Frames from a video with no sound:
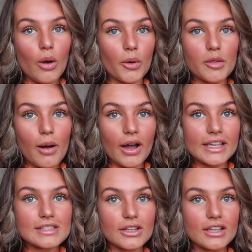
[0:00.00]
what the
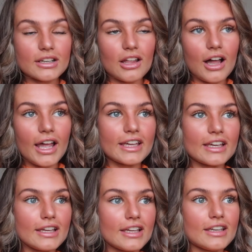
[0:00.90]
party is looking like
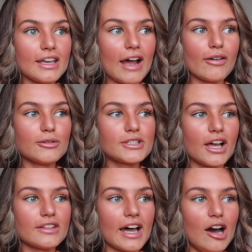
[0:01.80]
and how it all
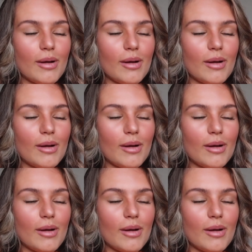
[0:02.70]
turned out.